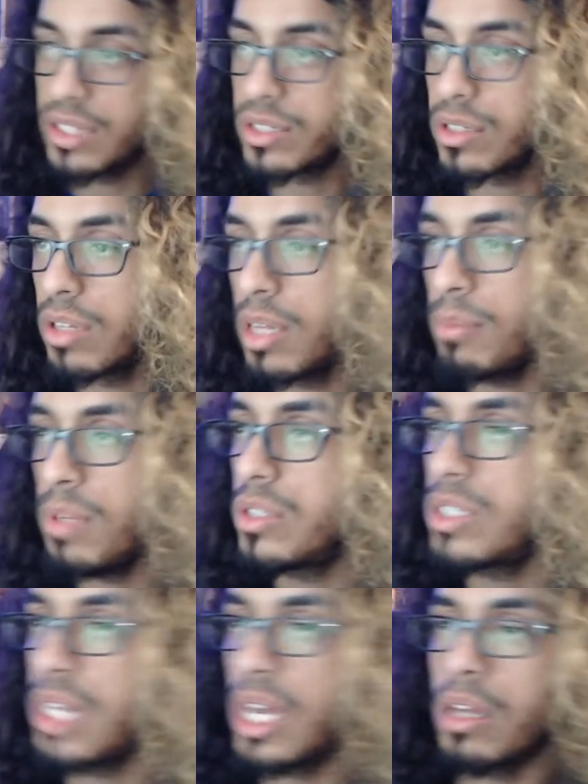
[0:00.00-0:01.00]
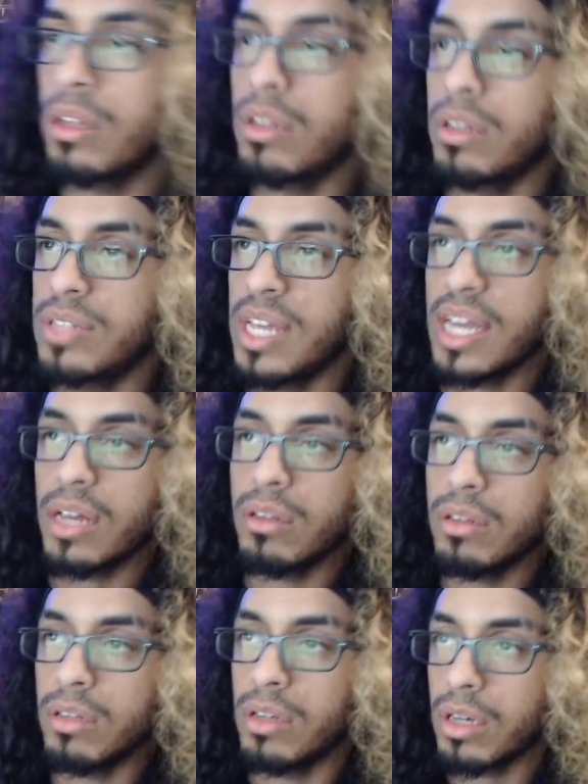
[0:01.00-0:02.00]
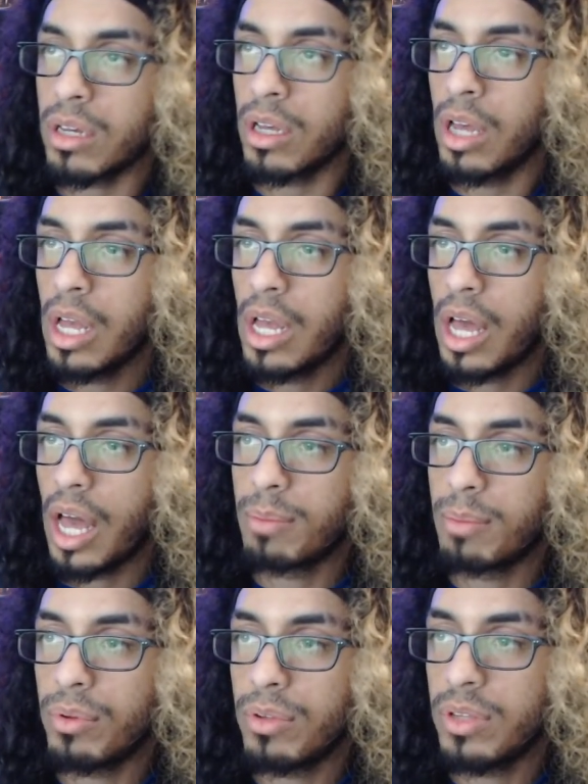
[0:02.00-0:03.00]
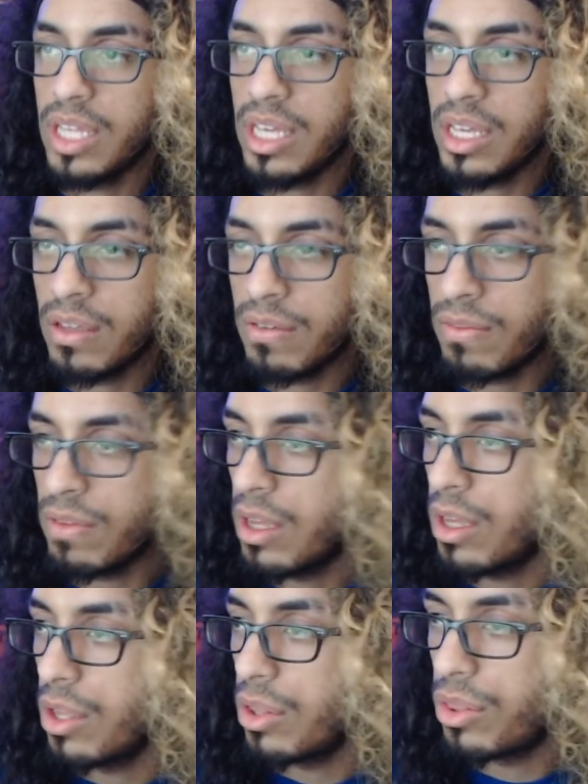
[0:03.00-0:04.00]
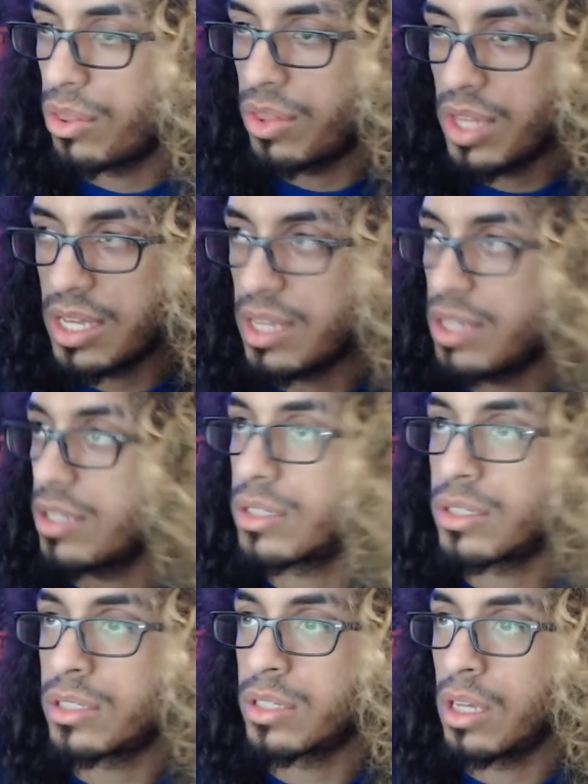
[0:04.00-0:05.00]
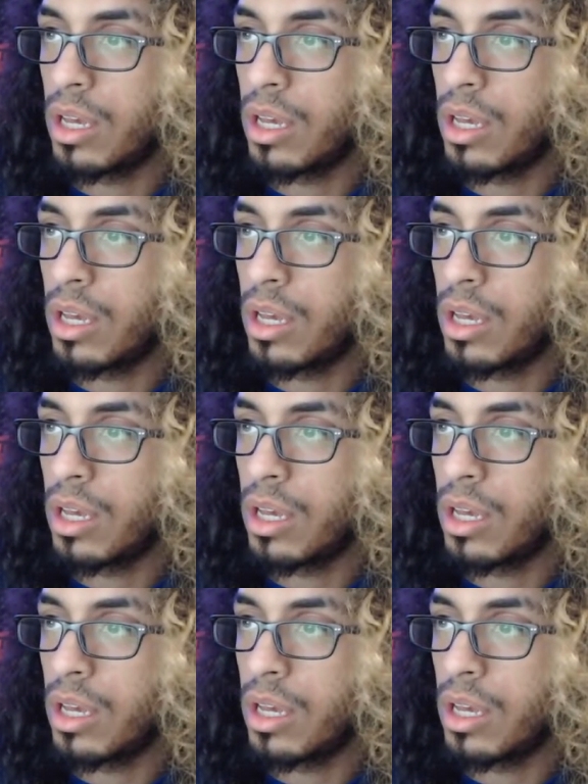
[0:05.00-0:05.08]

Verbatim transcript: so let me check a, take a look. I believe this,